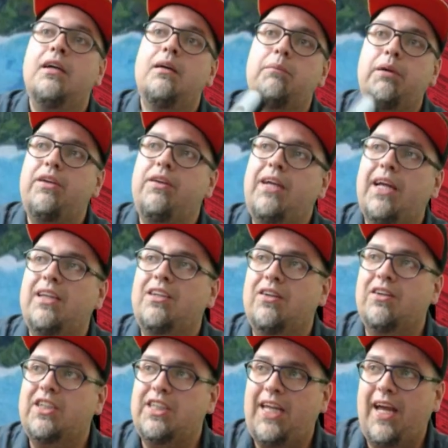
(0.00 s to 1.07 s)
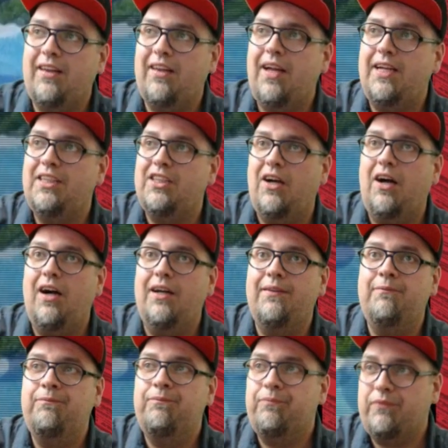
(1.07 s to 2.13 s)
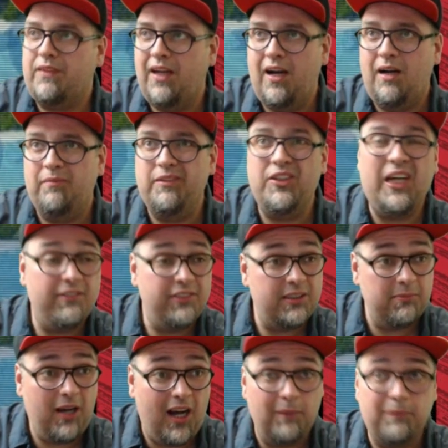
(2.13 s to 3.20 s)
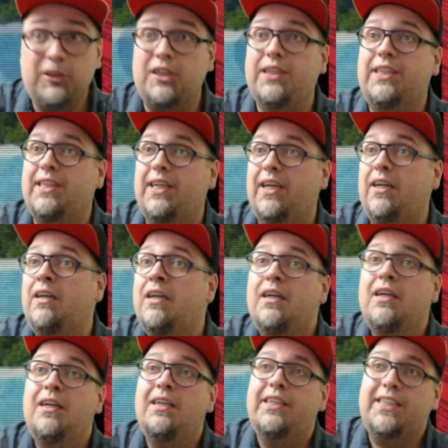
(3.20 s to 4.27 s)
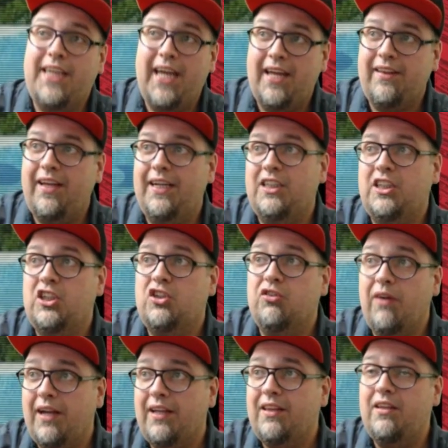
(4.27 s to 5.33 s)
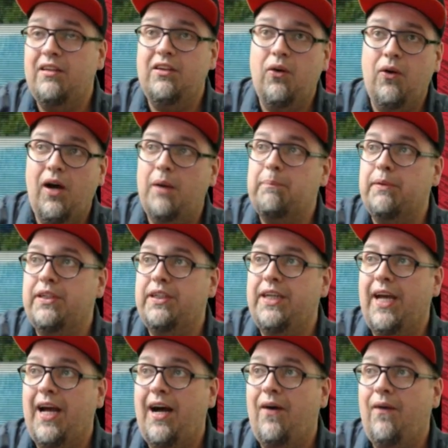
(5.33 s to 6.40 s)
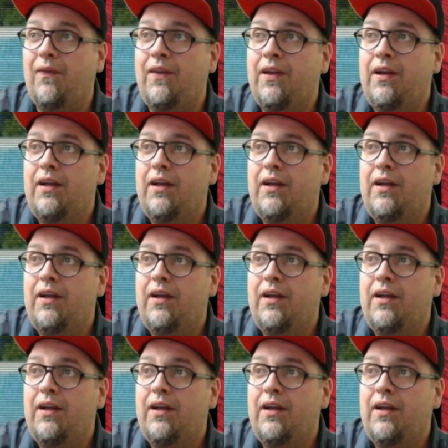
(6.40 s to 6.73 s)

But you can turn scan lines on um, you have some options there. Scanline strength, you can go up or down,